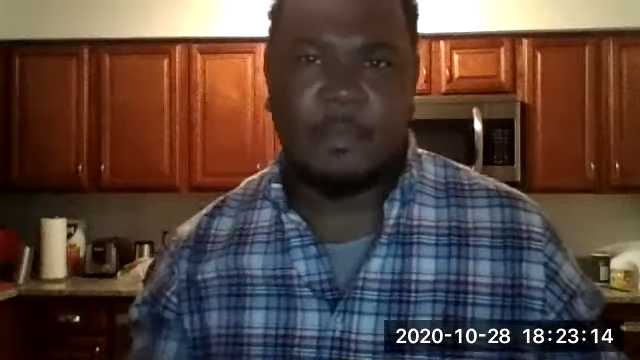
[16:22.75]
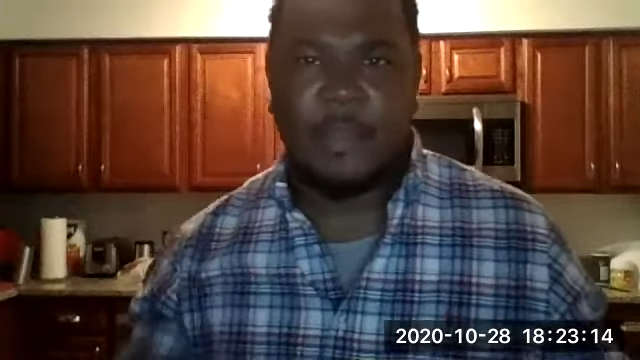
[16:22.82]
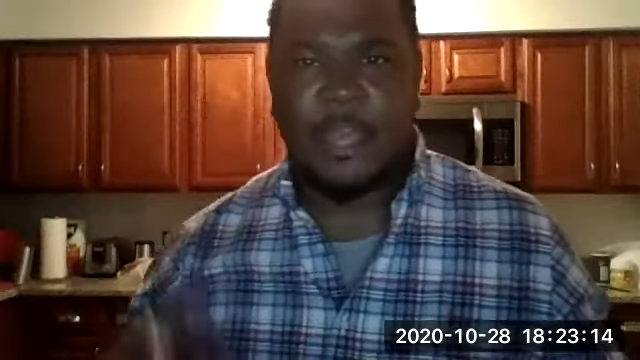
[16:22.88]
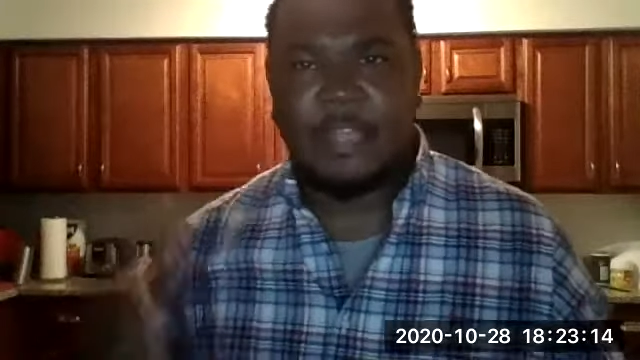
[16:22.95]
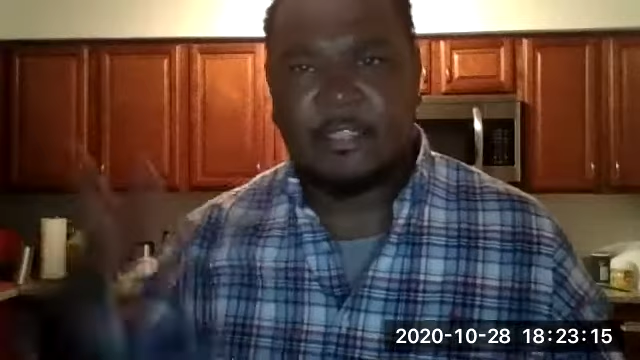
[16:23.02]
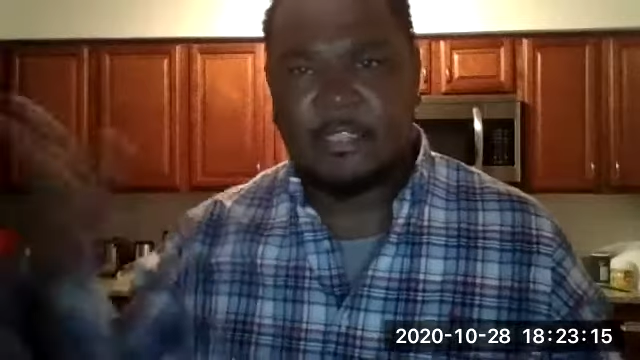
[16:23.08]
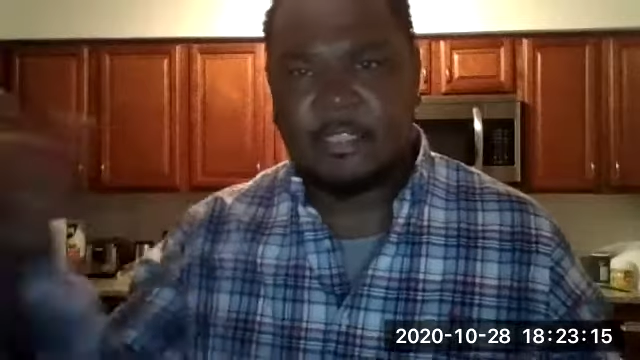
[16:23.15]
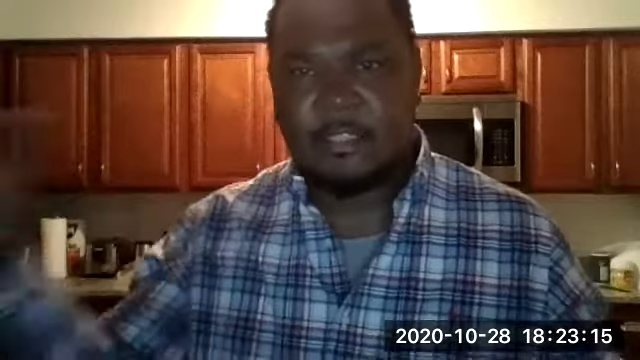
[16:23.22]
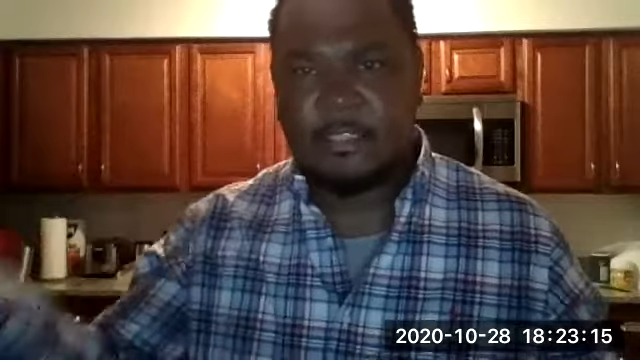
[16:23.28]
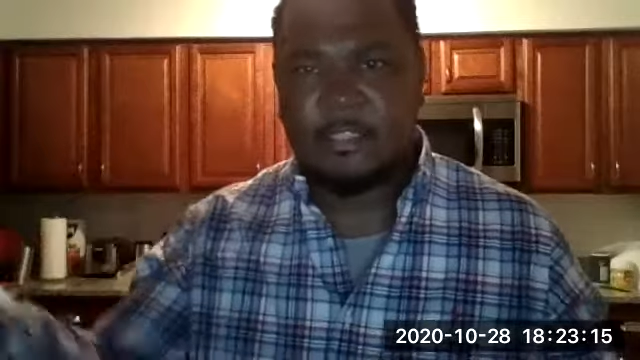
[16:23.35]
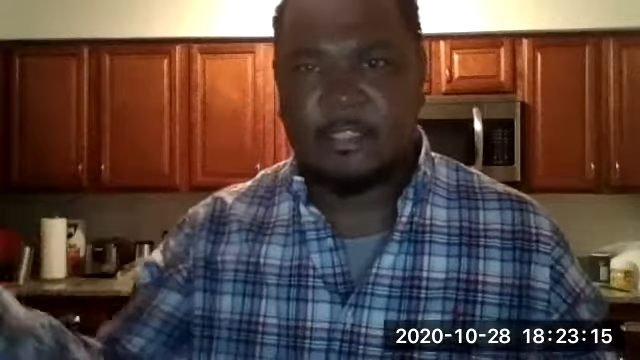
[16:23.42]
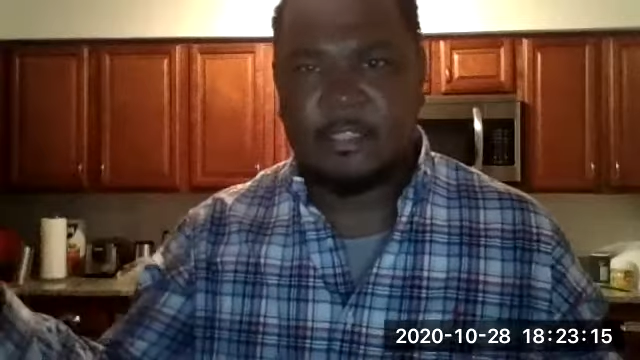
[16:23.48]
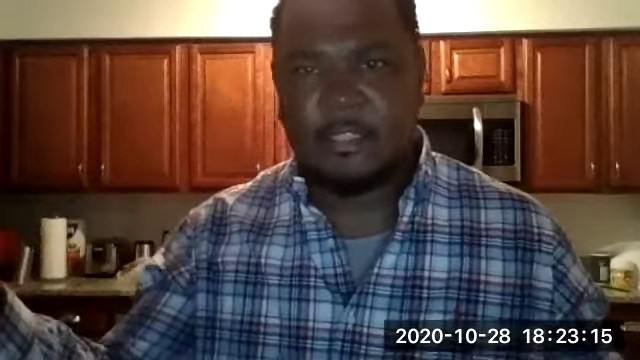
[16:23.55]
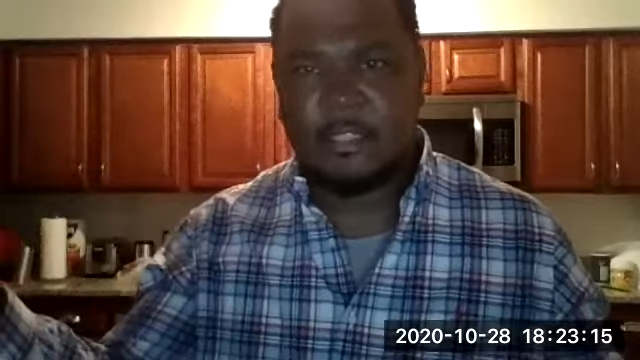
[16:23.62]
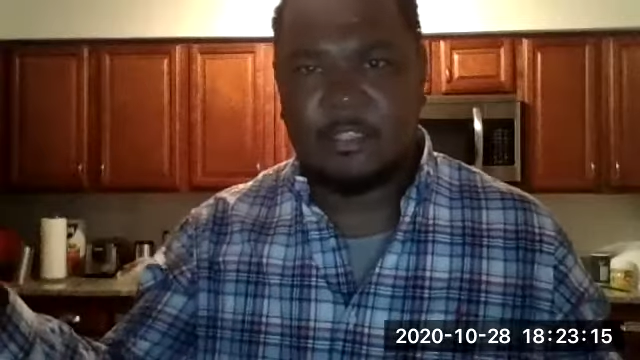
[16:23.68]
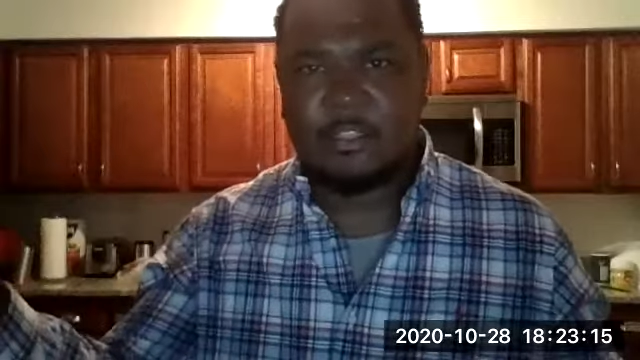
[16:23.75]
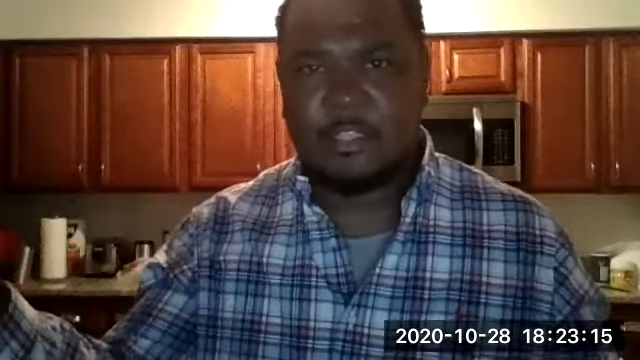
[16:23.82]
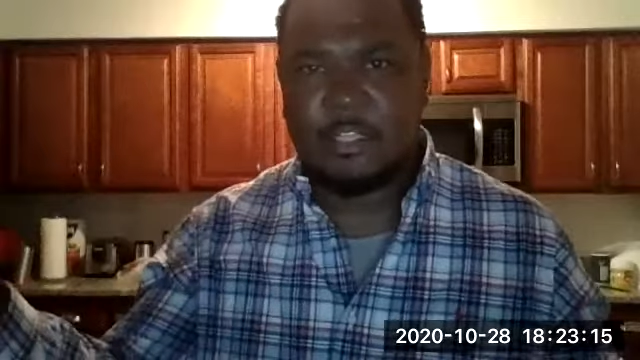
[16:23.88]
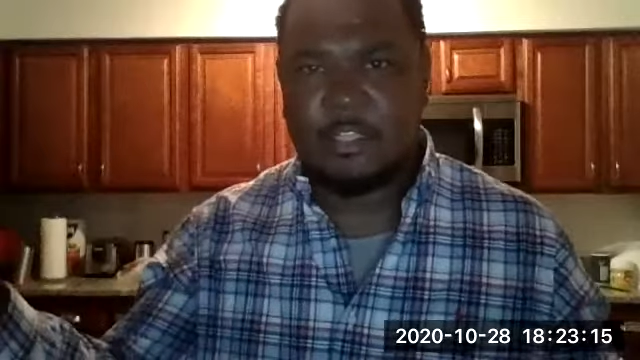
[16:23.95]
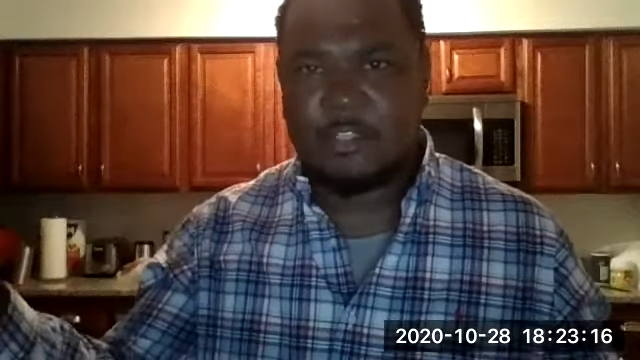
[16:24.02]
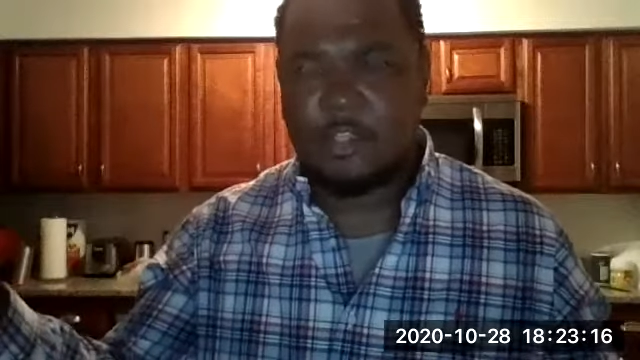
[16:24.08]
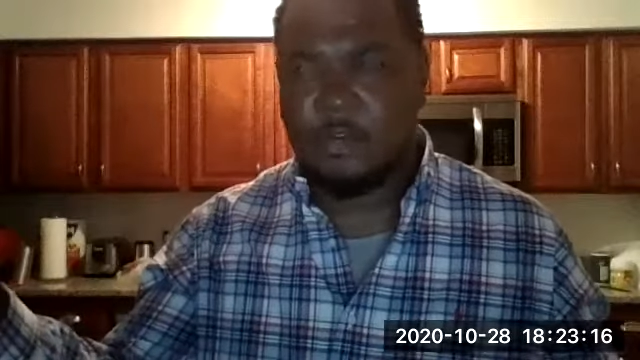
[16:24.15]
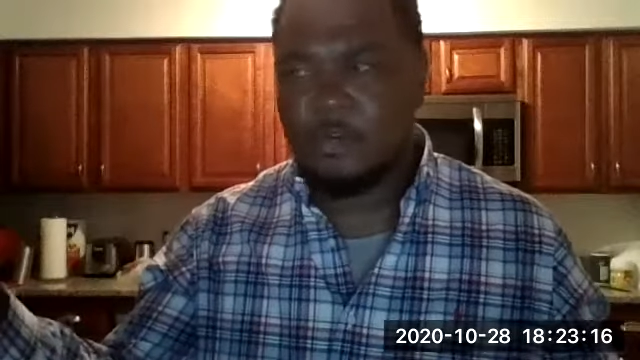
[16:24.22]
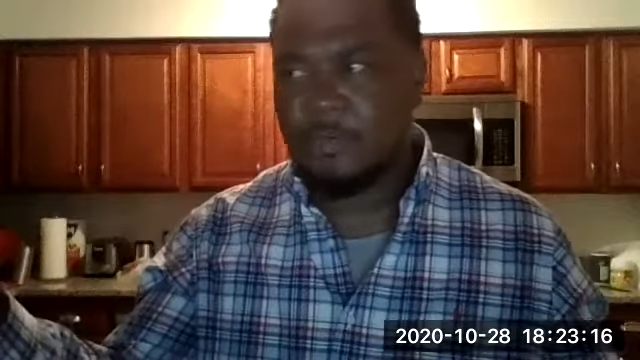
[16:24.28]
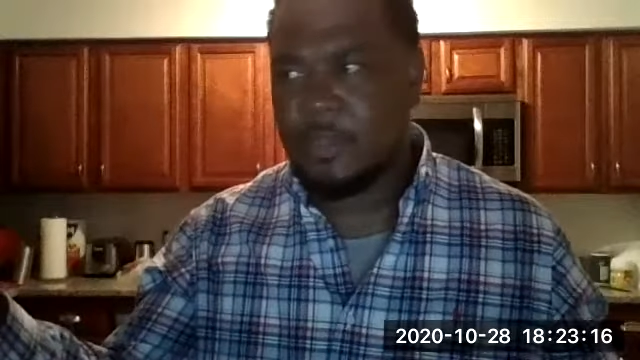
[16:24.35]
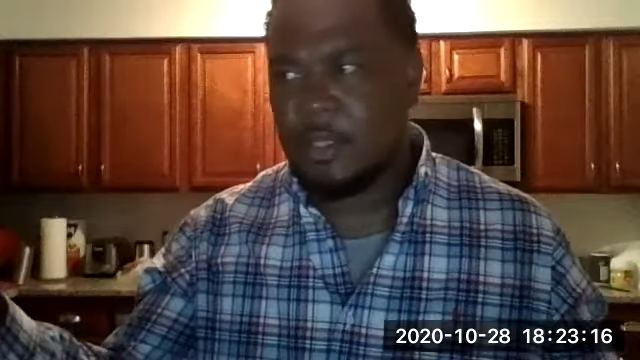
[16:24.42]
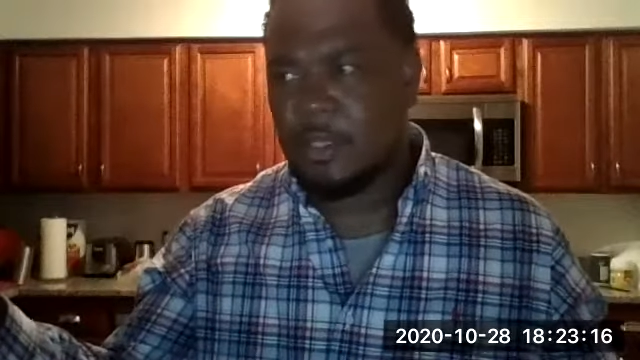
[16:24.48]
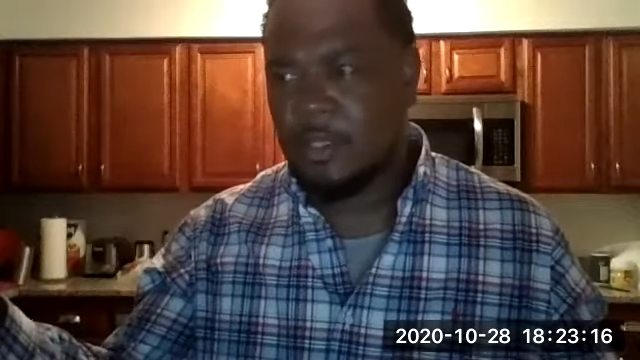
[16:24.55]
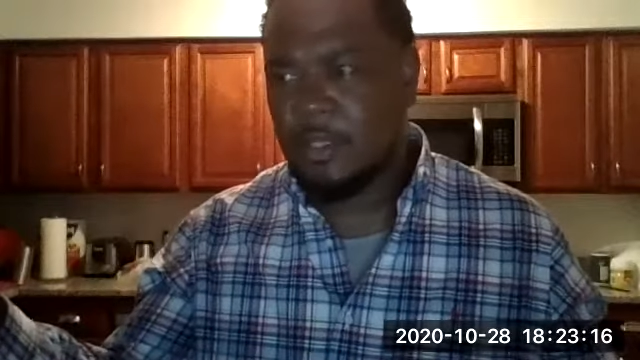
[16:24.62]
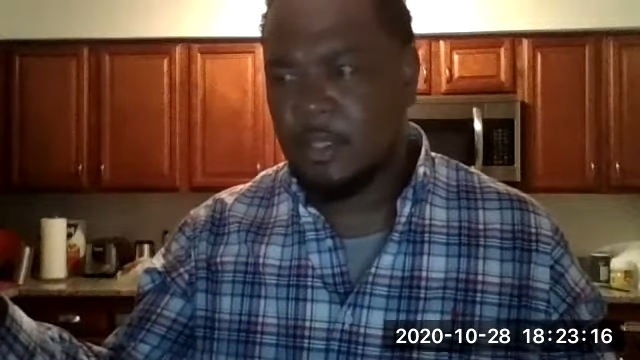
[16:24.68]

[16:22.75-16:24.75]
18-year sentence on the